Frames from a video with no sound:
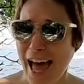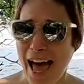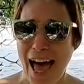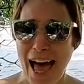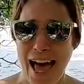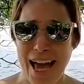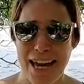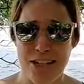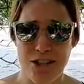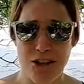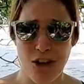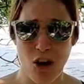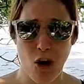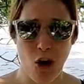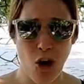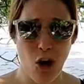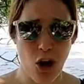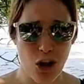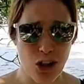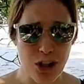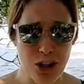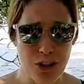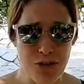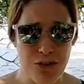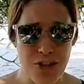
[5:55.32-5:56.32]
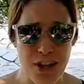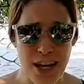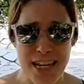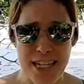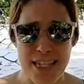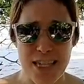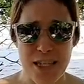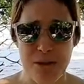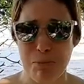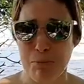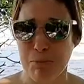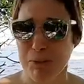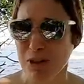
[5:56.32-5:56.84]
And all of this,
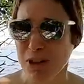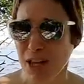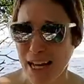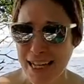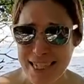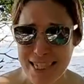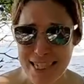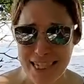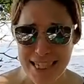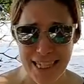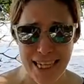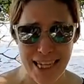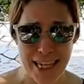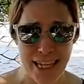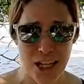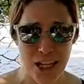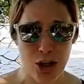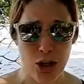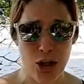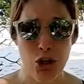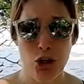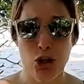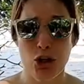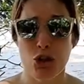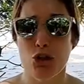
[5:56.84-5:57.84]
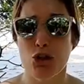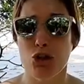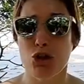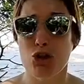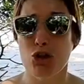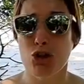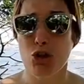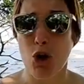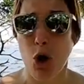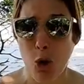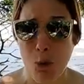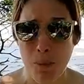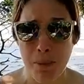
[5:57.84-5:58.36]
plus seeing
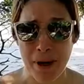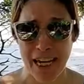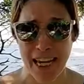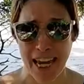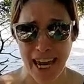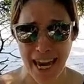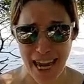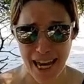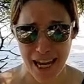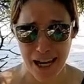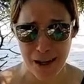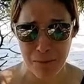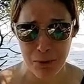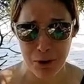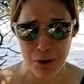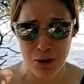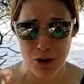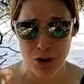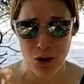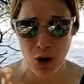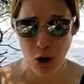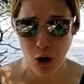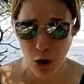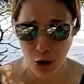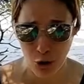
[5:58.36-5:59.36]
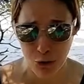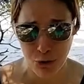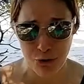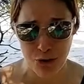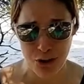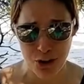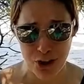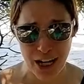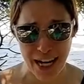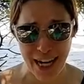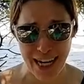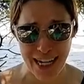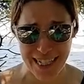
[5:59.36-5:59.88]
so many animals, all
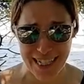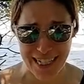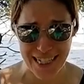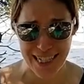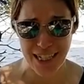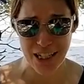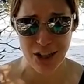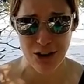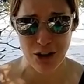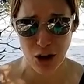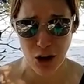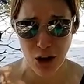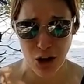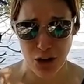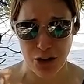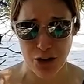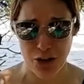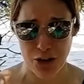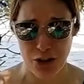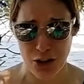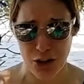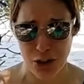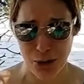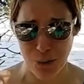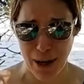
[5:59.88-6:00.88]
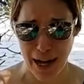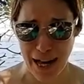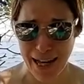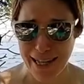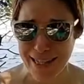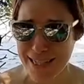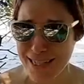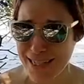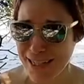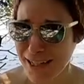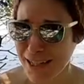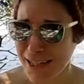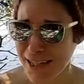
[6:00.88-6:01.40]
for eighteen dollars U
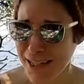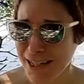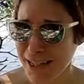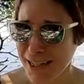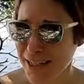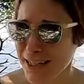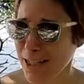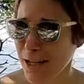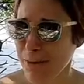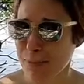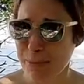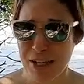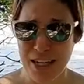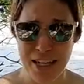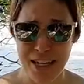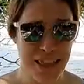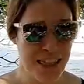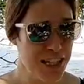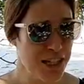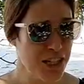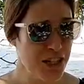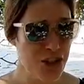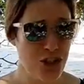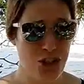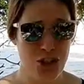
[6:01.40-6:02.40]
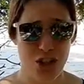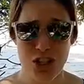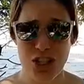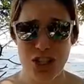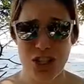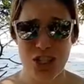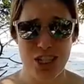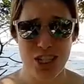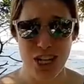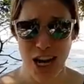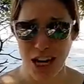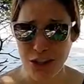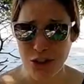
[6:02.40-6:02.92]
S, to me, this is
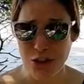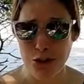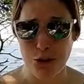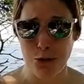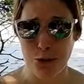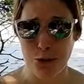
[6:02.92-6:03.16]
just such